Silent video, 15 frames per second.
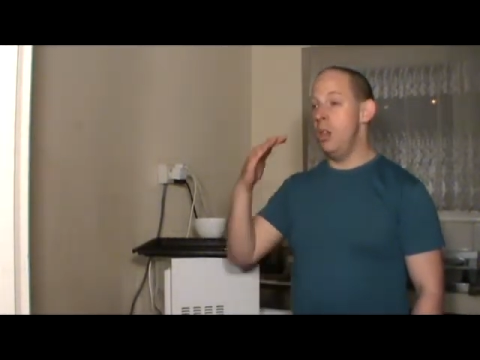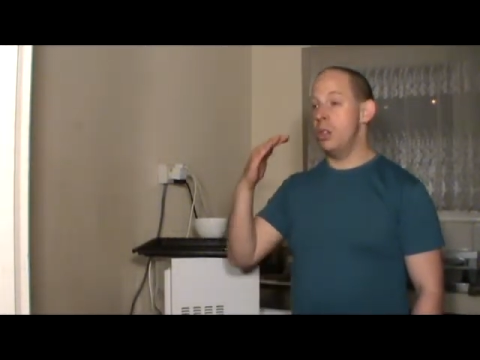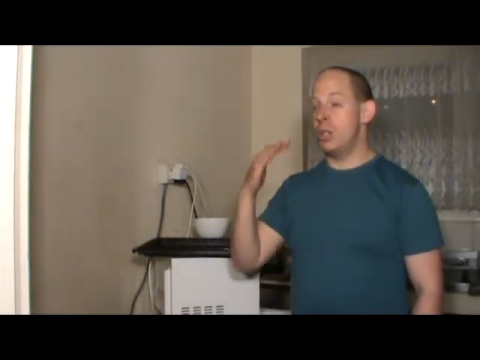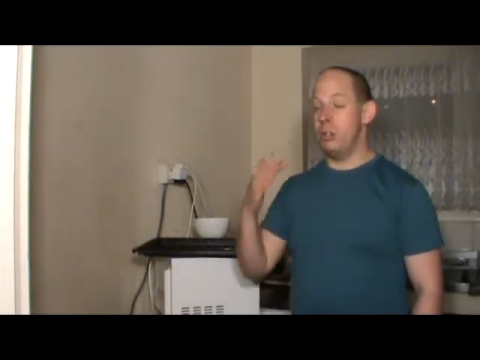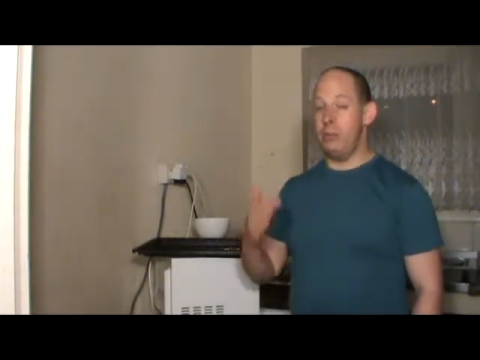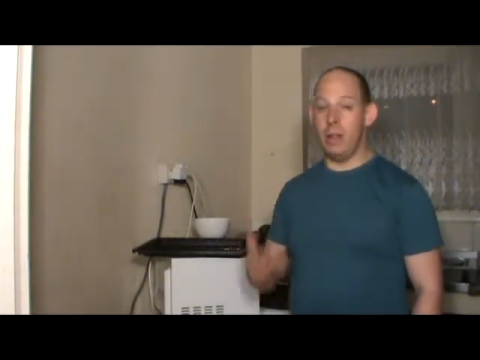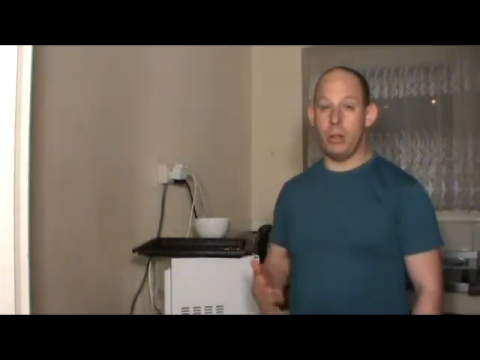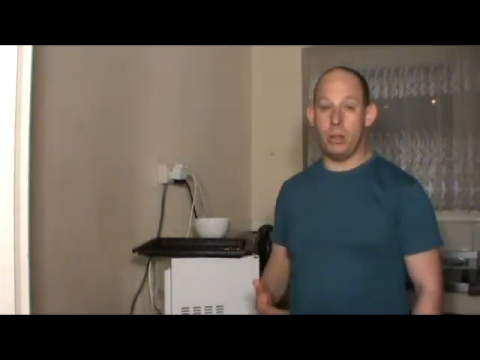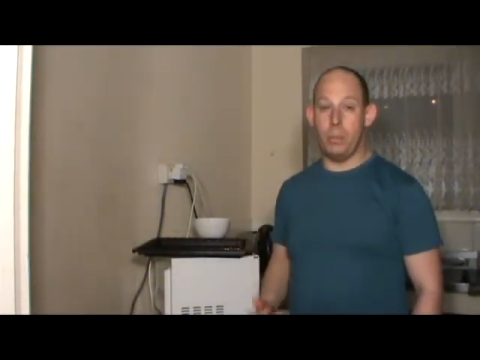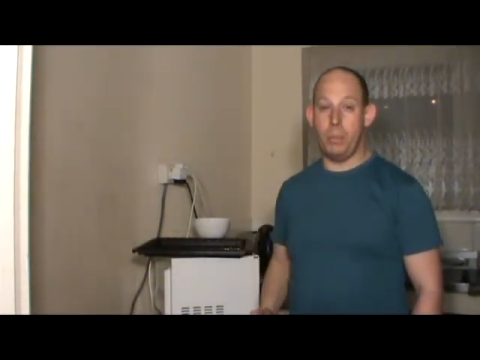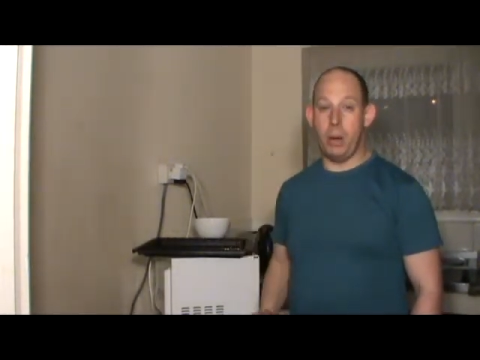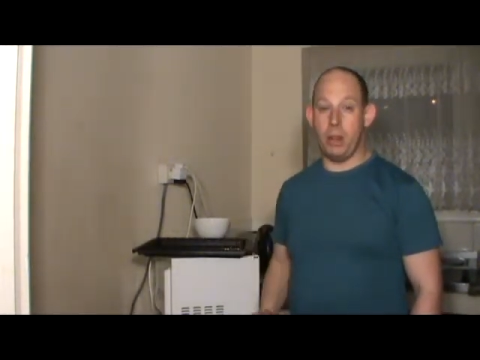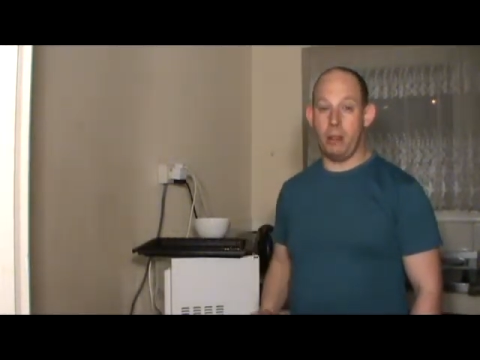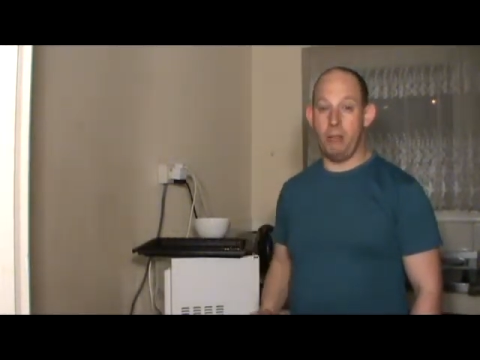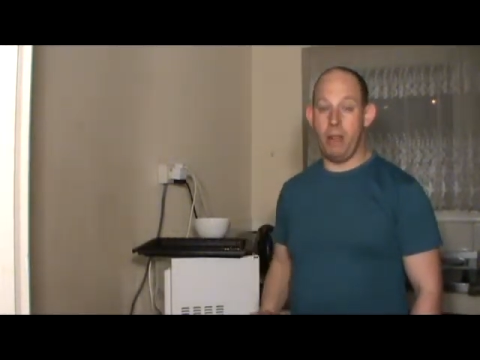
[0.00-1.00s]
surrounded
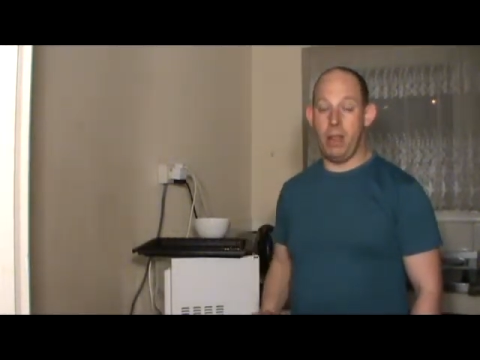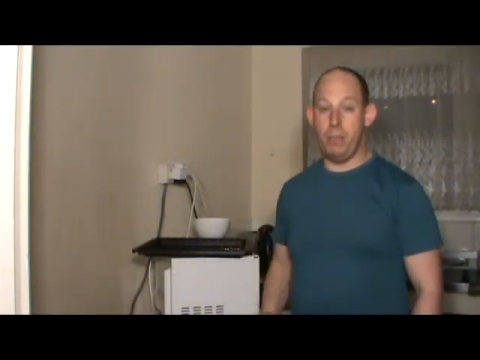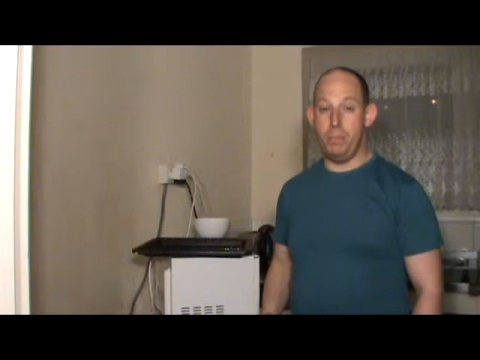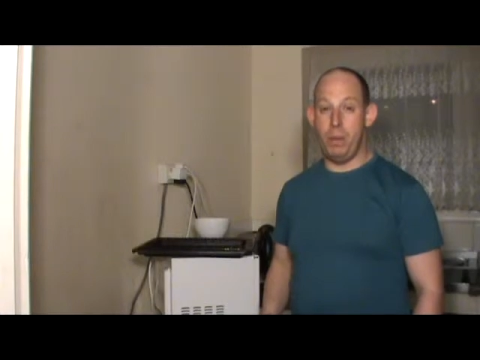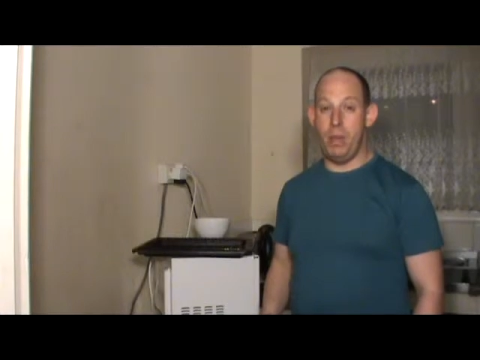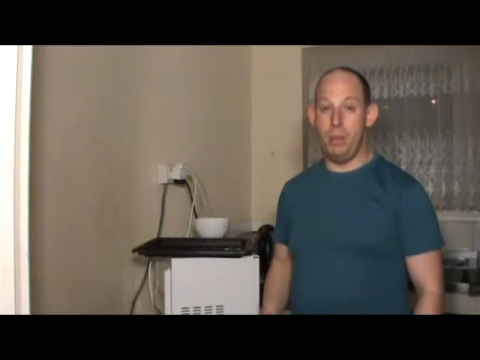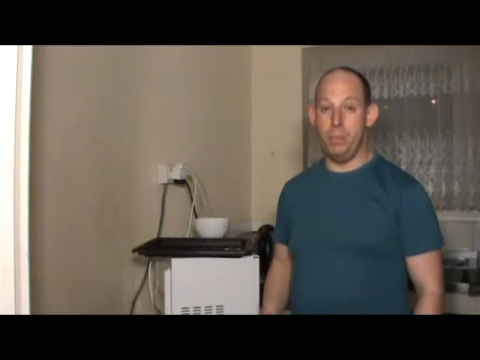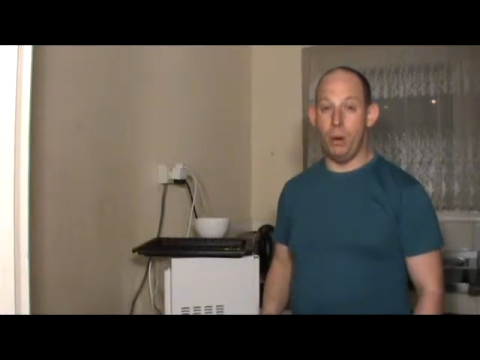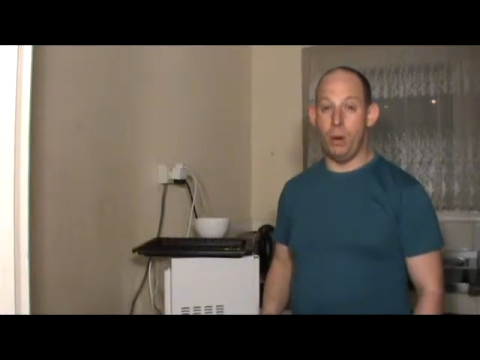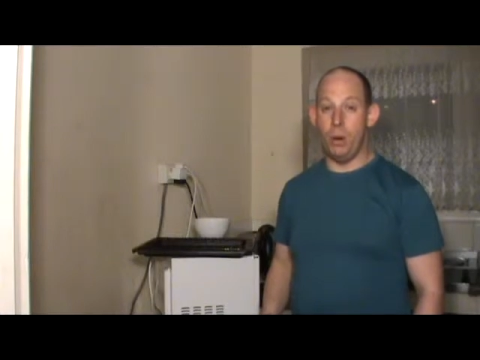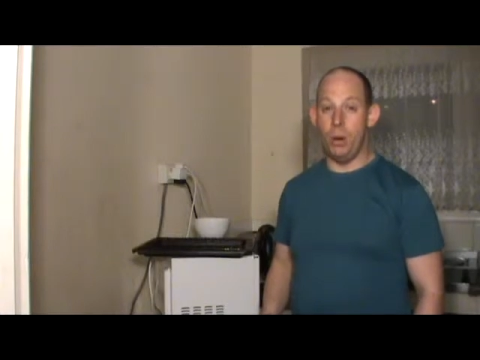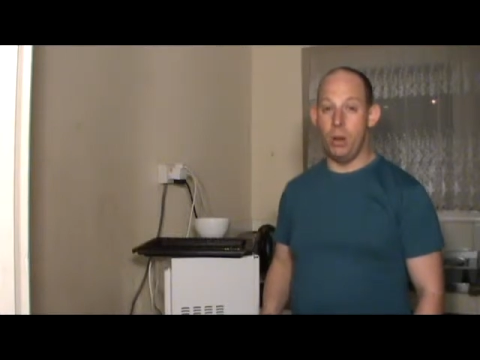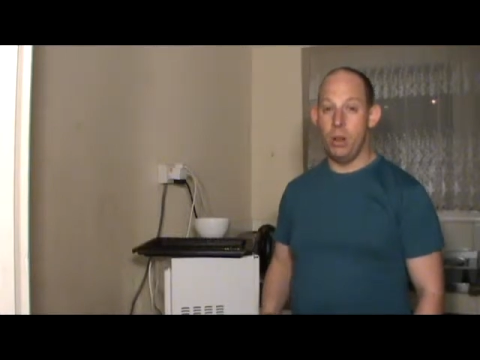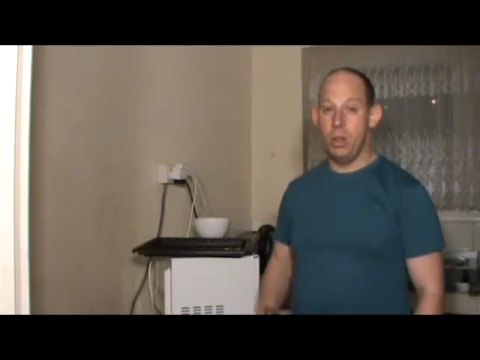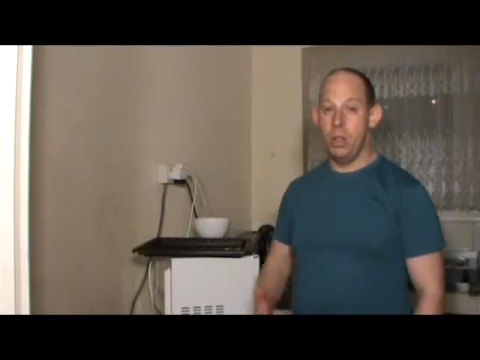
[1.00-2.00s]
by great
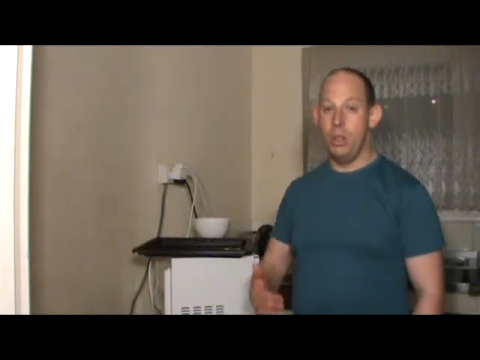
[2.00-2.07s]
people